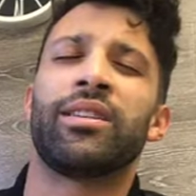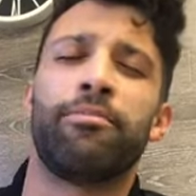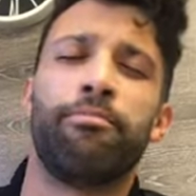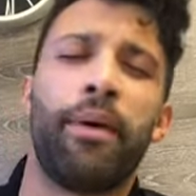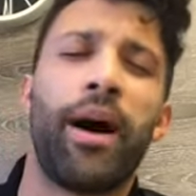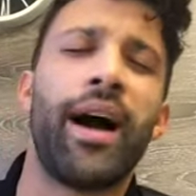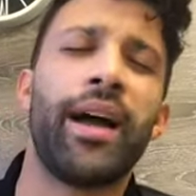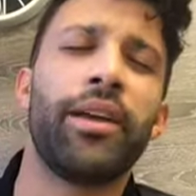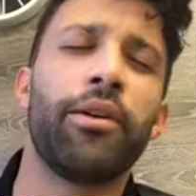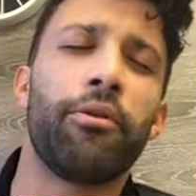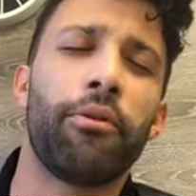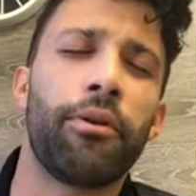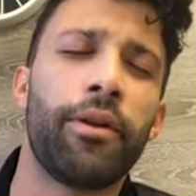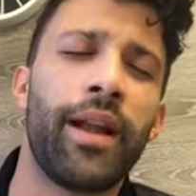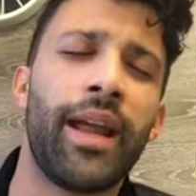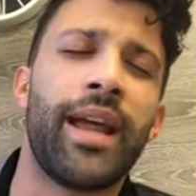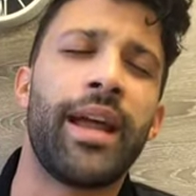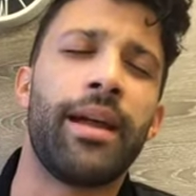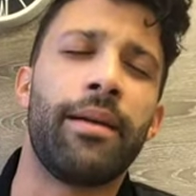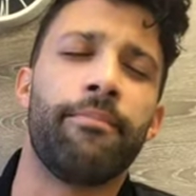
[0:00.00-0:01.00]
us by your
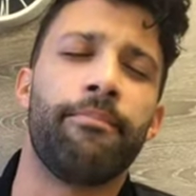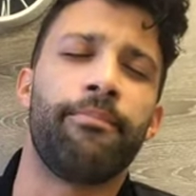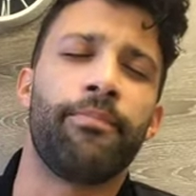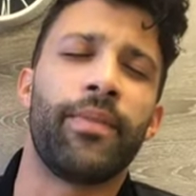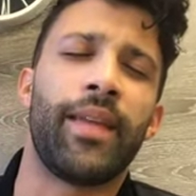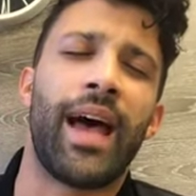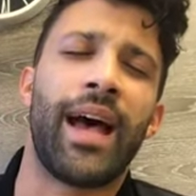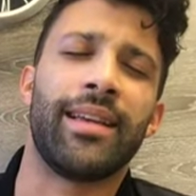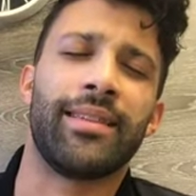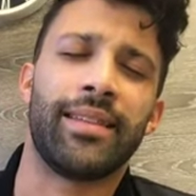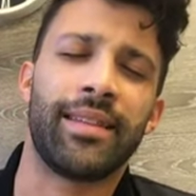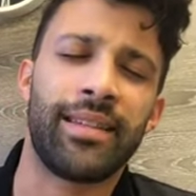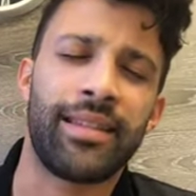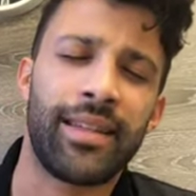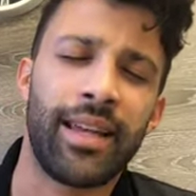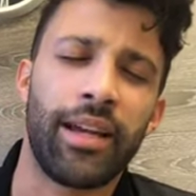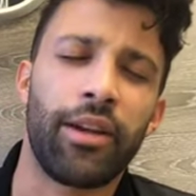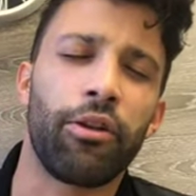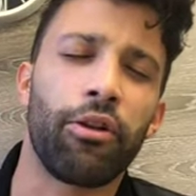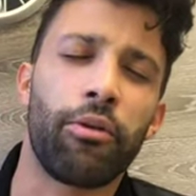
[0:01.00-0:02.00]
name as a
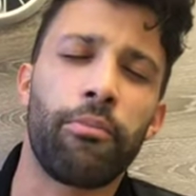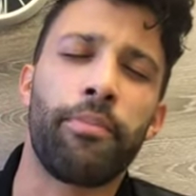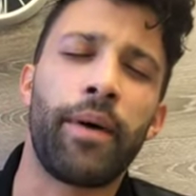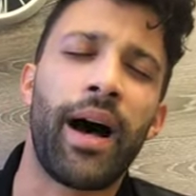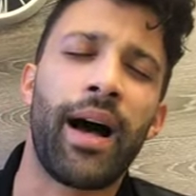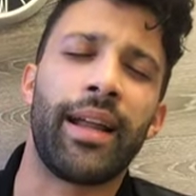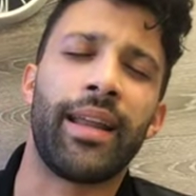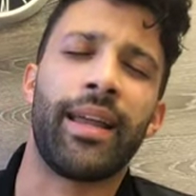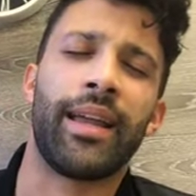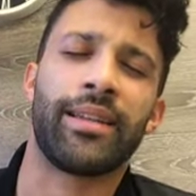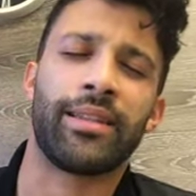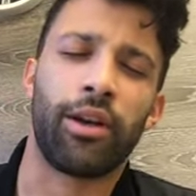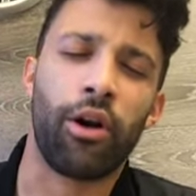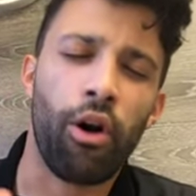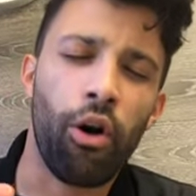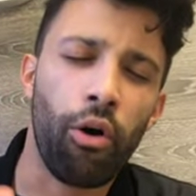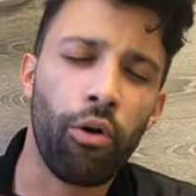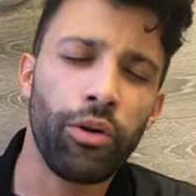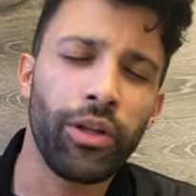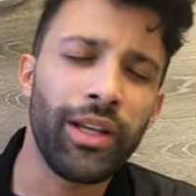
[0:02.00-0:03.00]
singular body, as a
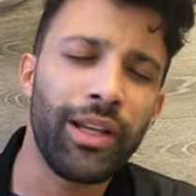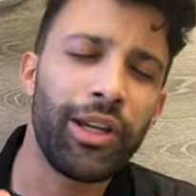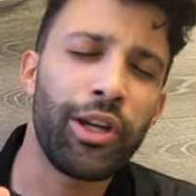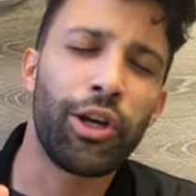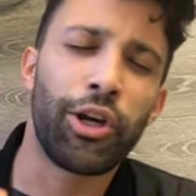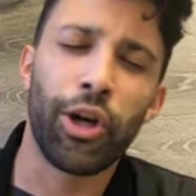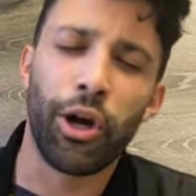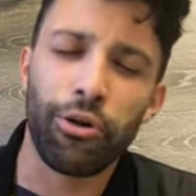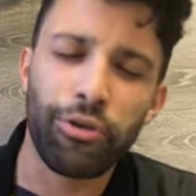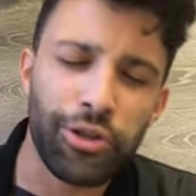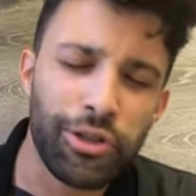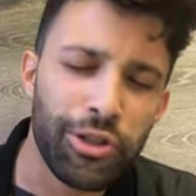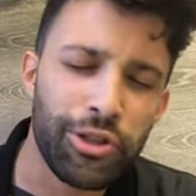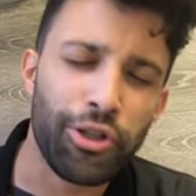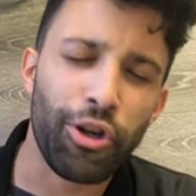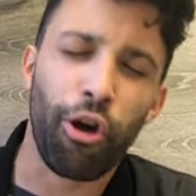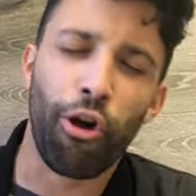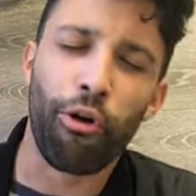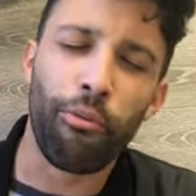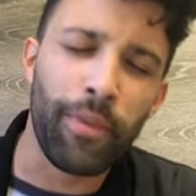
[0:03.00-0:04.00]
Holy Ghost
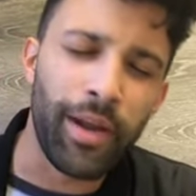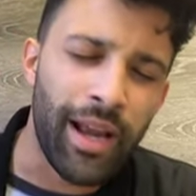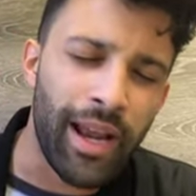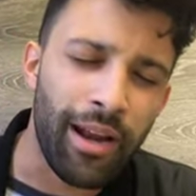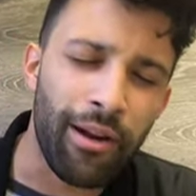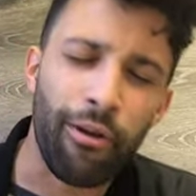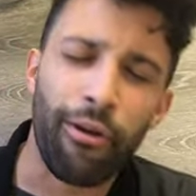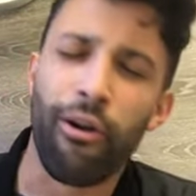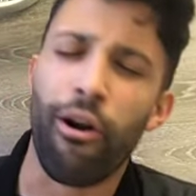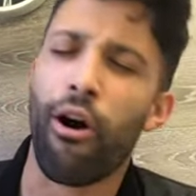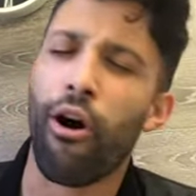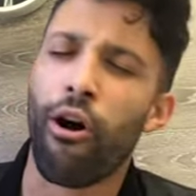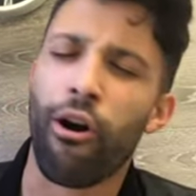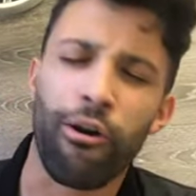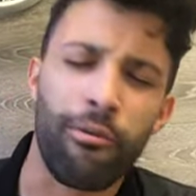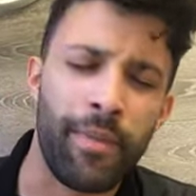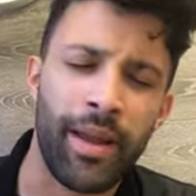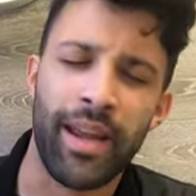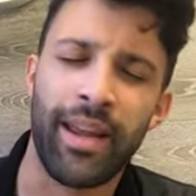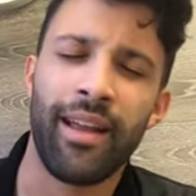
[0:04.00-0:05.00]
Terminator
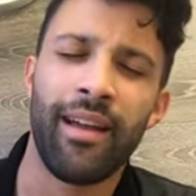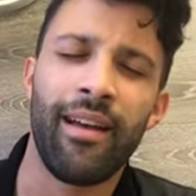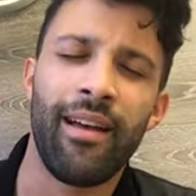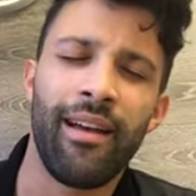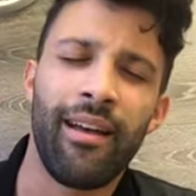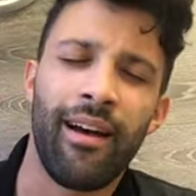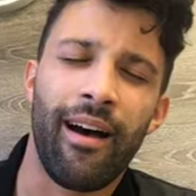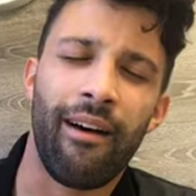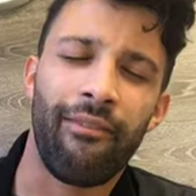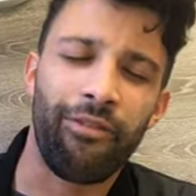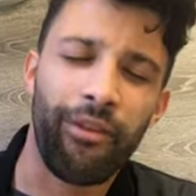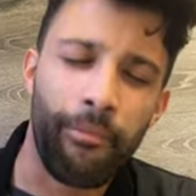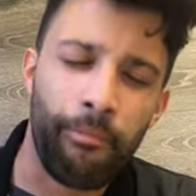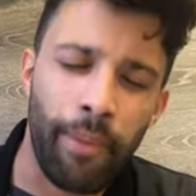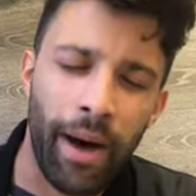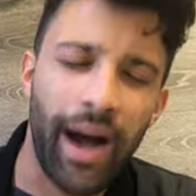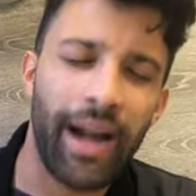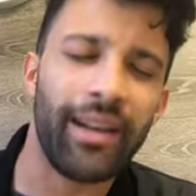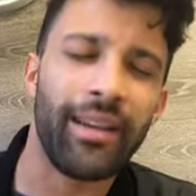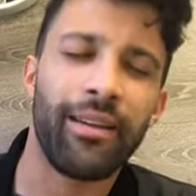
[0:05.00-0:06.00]
army of the
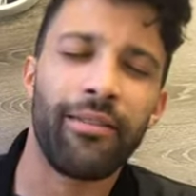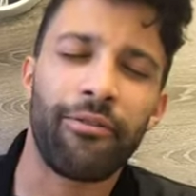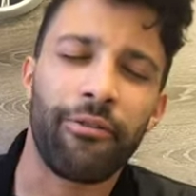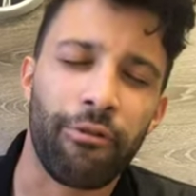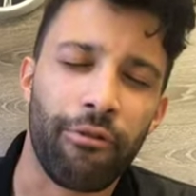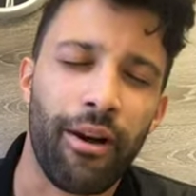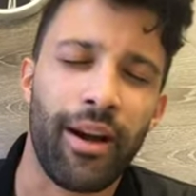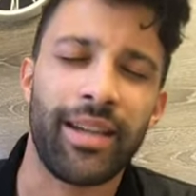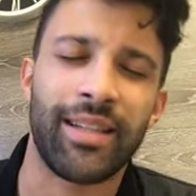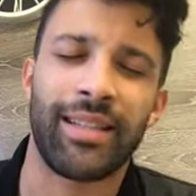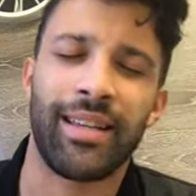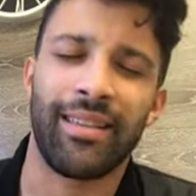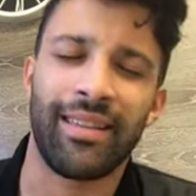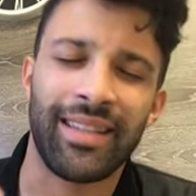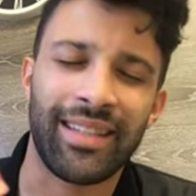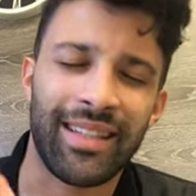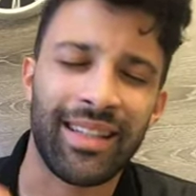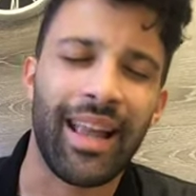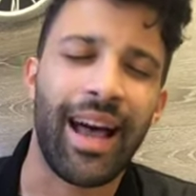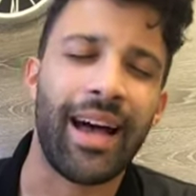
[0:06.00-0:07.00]
body of Christ in
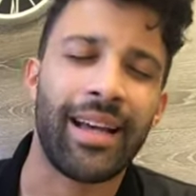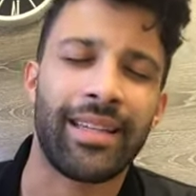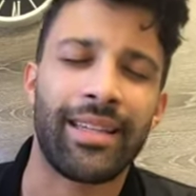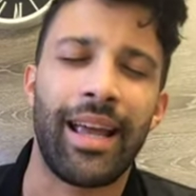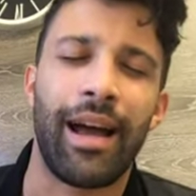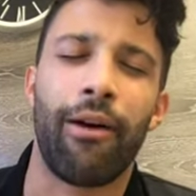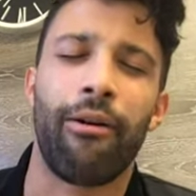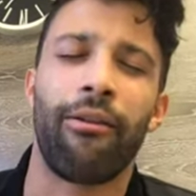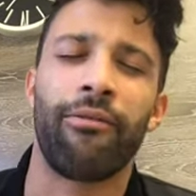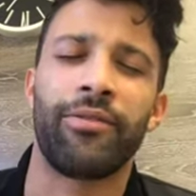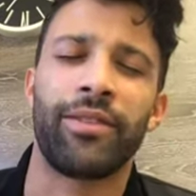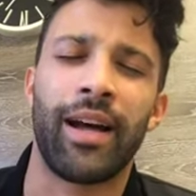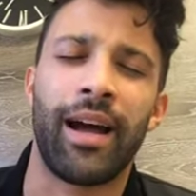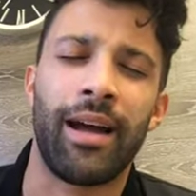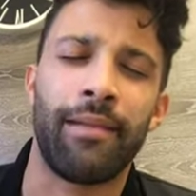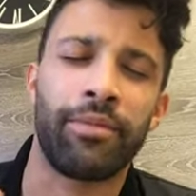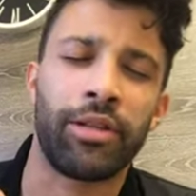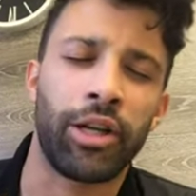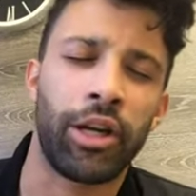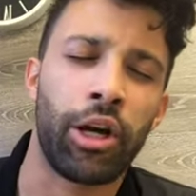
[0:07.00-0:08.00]
this last hour of
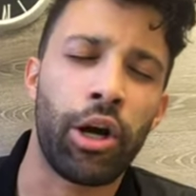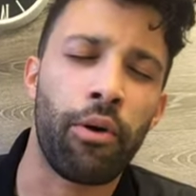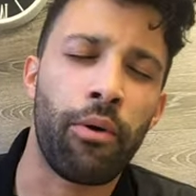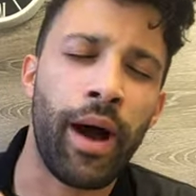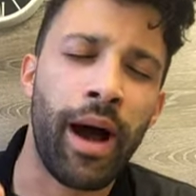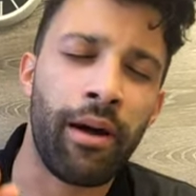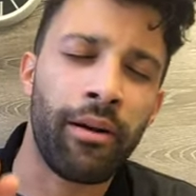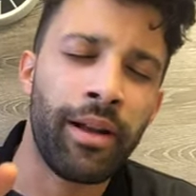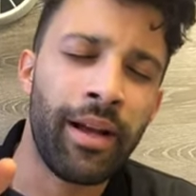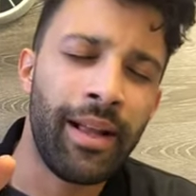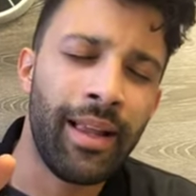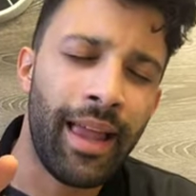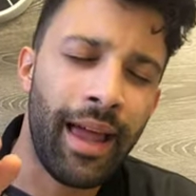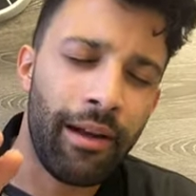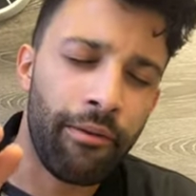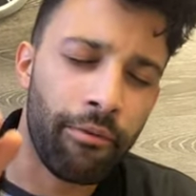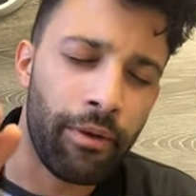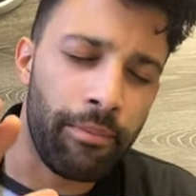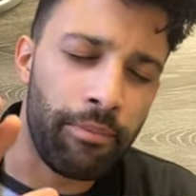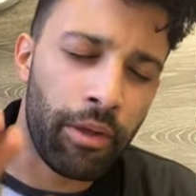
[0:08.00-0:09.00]
time to go out
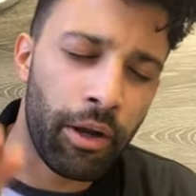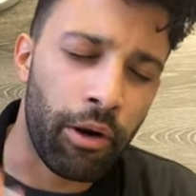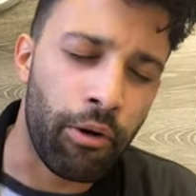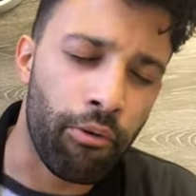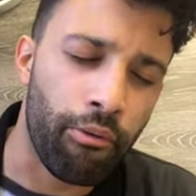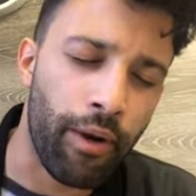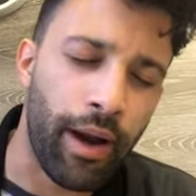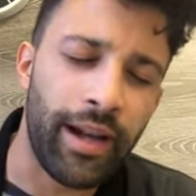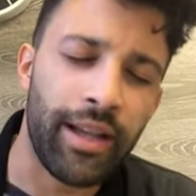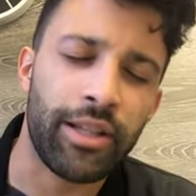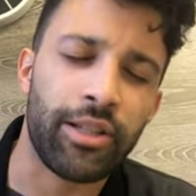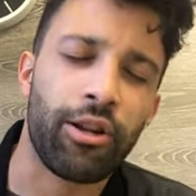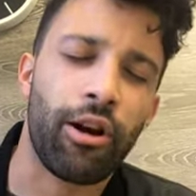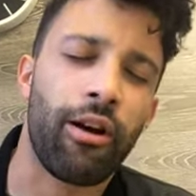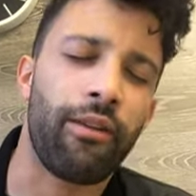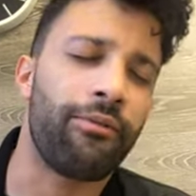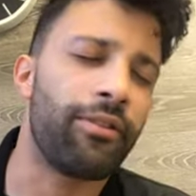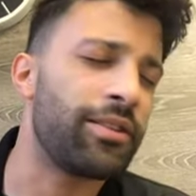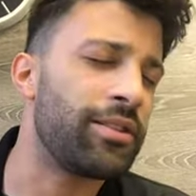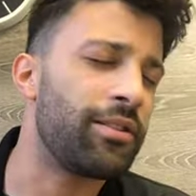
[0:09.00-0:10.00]
and reap the greatest
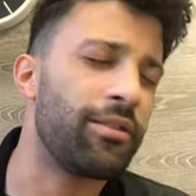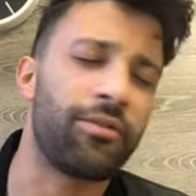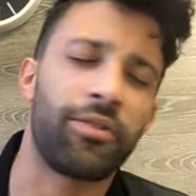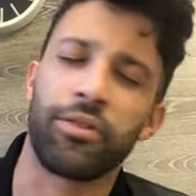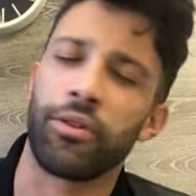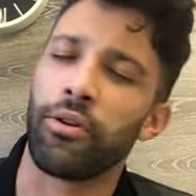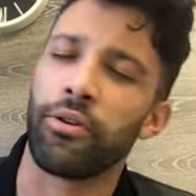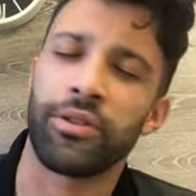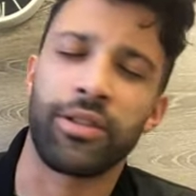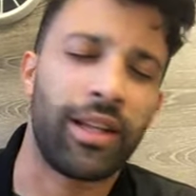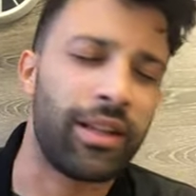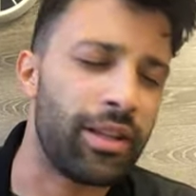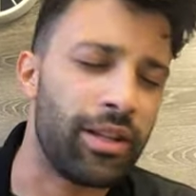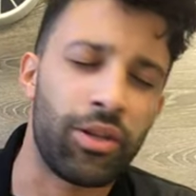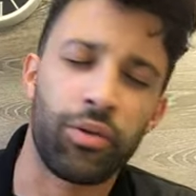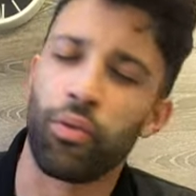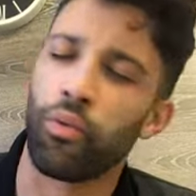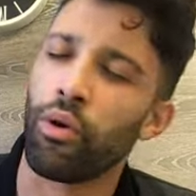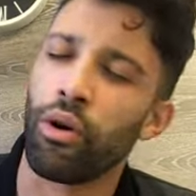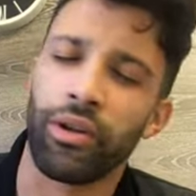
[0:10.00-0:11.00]
harvest of souls that
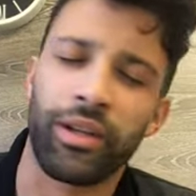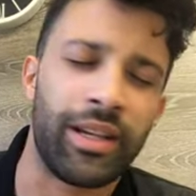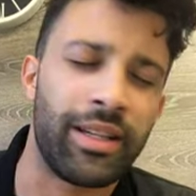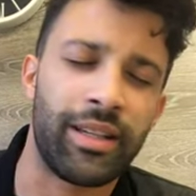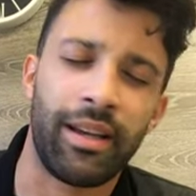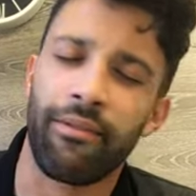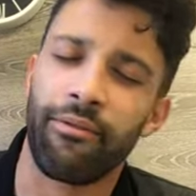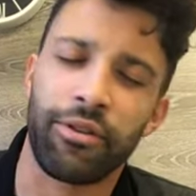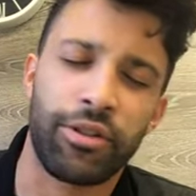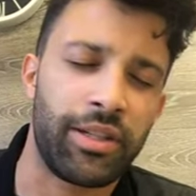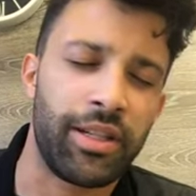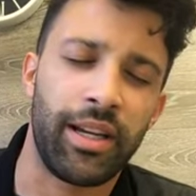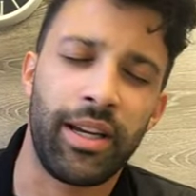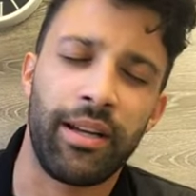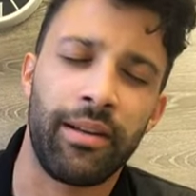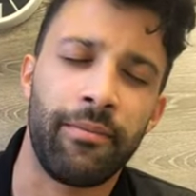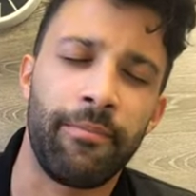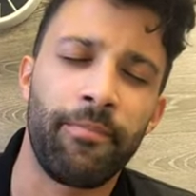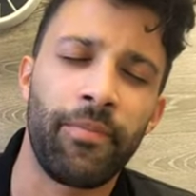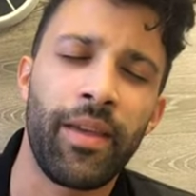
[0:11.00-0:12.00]
this world has ever
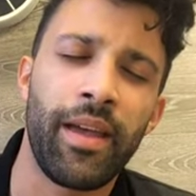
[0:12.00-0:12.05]
seen.